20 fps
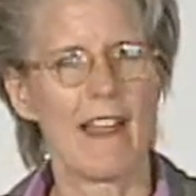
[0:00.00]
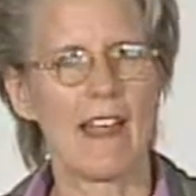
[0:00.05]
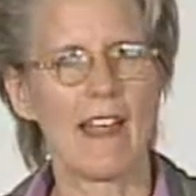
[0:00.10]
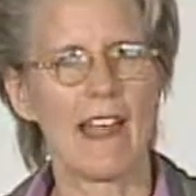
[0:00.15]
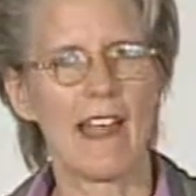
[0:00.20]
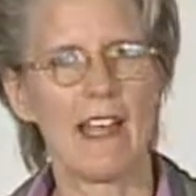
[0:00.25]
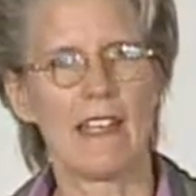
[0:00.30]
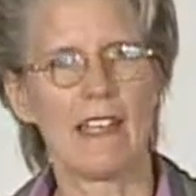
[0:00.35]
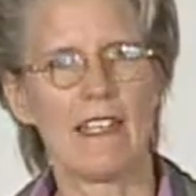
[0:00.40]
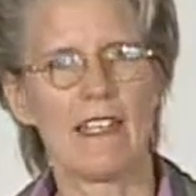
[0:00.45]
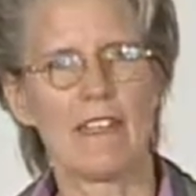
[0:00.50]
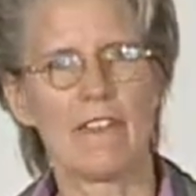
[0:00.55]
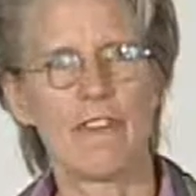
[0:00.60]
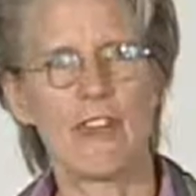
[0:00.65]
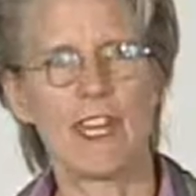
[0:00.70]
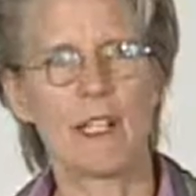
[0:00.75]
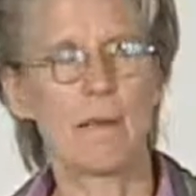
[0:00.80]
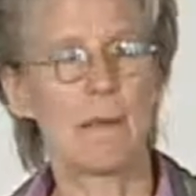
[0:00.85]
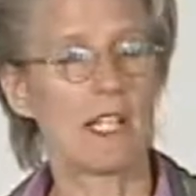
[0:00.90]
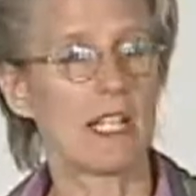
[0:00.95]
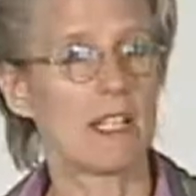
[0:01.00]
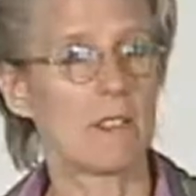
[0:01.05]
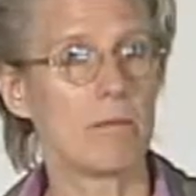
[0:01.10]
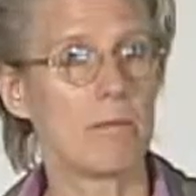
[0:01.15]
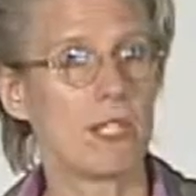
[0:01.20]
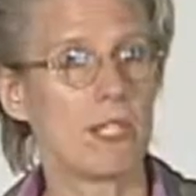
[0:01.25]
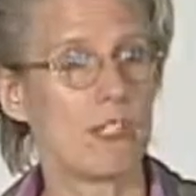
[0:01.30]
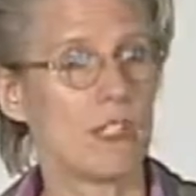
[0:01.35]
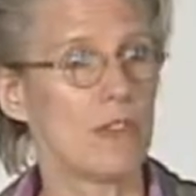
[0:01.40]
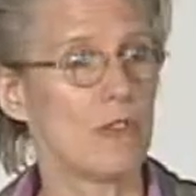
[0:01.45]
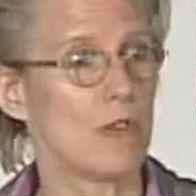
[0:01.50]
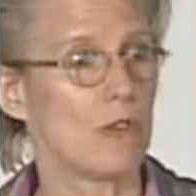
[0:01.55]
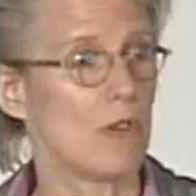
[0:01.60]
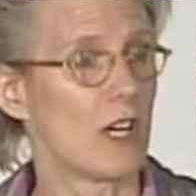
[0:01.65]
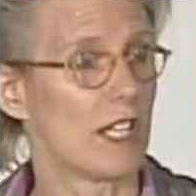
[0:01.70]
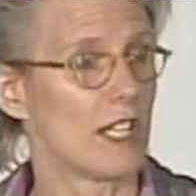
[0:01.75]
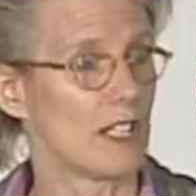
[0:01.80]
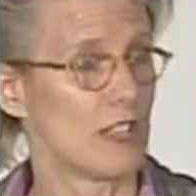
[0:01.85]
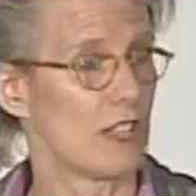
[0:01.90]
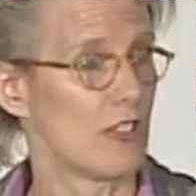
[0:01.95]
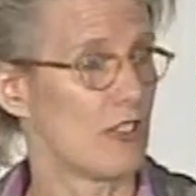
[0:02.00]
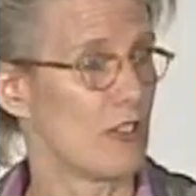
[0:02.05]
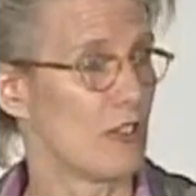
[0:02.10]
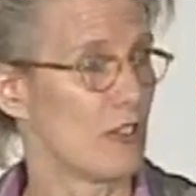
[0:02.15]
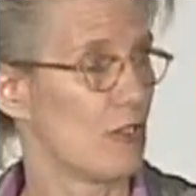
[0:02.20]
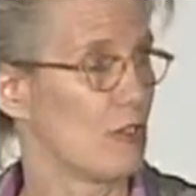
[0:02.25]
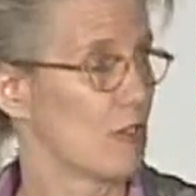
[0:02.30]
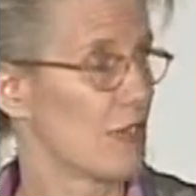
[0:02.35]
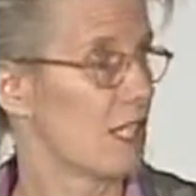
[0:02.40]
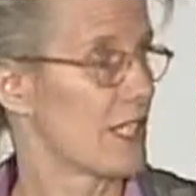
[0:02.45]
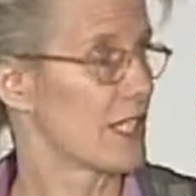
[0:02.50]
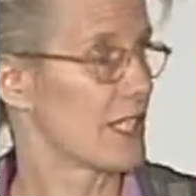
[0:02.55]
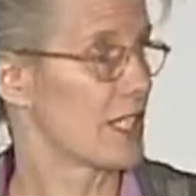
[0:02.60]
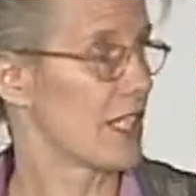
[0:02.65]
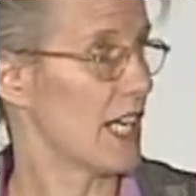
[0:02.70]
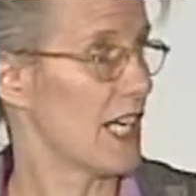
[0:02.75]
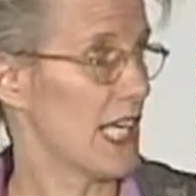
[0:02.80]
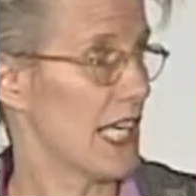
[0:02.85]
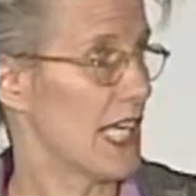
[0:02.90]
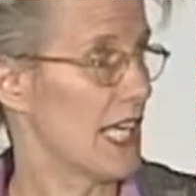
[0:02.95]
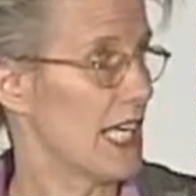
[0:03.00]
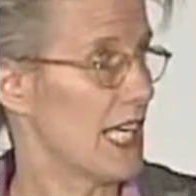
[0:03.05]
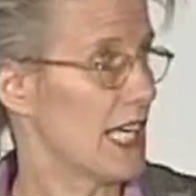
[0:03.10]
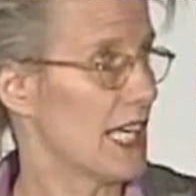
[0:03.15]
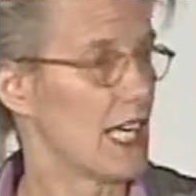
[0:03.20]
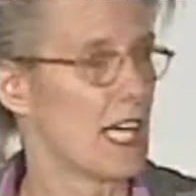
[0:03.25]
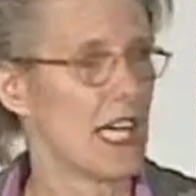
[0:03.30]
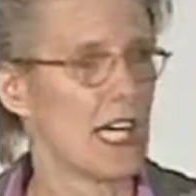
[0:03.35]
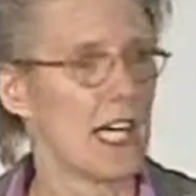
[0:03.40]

And if anybody at B U wanted to do a study